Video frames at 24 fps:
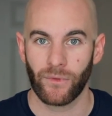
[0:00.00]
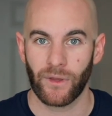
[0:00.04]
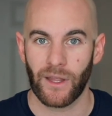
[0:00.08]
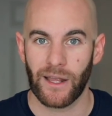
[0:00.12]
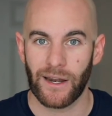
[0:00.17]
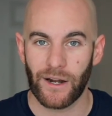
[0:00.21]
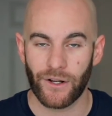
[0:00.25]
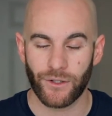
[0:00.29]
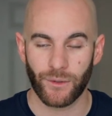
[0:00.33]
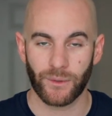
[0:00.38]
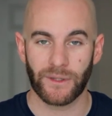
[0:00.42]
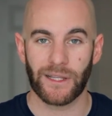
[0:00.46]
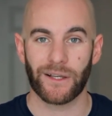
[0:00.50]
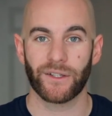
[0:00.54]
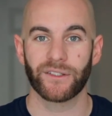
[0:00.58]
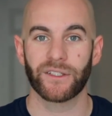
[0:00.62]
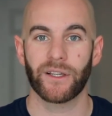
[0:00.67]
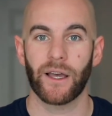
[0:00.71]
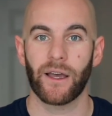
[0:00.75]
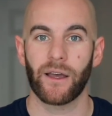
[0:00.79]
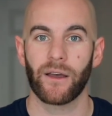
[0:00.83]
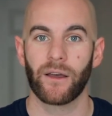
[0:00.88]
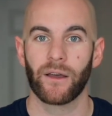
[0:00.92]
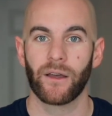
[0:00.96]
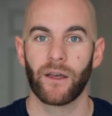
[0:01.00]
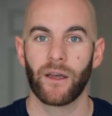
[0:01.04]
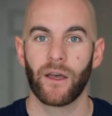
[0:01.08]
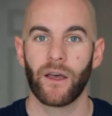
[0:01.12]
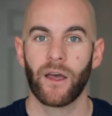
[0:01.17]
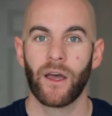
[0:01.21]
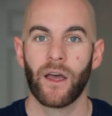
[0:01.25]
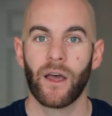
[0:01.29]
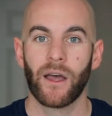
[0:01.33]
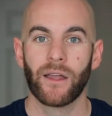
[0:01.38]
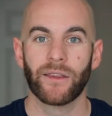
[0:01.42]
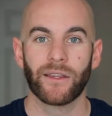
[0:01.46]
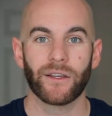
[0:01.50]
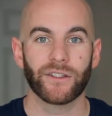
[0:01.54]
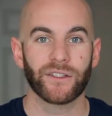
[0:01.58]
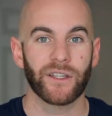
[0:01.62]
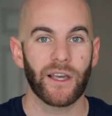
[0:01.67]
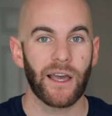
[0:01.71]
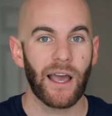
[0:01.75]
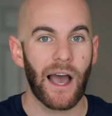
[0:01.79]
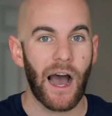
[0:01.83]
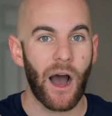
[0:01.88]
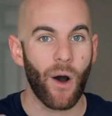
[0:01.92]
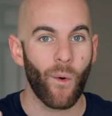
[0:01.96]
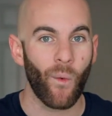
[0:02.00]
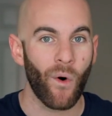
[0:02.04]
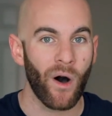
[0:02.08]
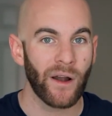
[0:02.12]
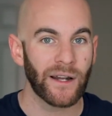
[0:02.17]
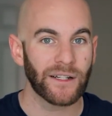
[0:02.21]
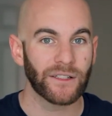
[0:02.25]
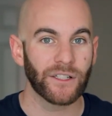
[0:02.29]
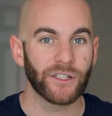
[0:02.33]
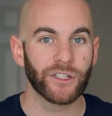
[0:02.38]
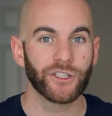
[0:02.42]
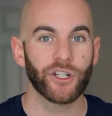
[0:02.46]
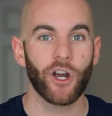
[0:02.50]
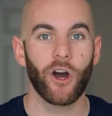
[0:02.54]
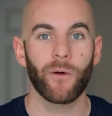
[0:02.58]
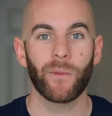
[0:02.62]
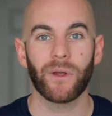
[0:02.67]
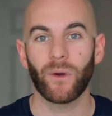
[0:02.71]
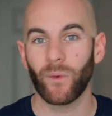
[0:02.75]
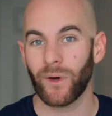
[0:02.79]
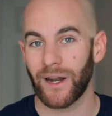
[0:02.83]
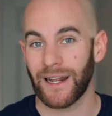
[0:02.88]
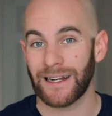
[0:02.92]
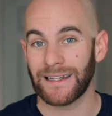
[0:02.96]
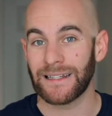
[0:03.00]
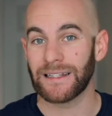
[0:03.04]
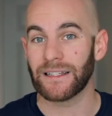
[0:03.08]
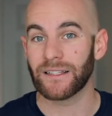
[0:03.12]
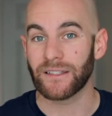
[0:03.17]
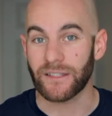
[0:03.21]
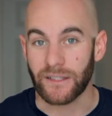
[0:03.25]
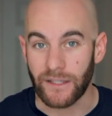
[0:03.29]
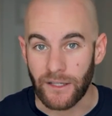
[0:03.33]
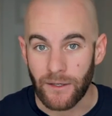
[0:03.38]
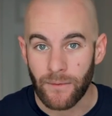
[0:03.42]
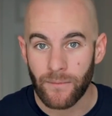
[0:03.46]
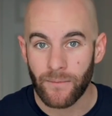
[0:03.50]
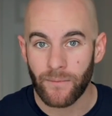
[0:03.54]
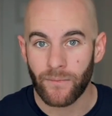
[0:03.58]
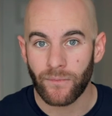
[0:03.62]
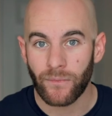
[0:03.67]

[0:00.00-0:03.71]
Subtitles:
And here's what they'll say. They'll say, I want it to show me what I need to see.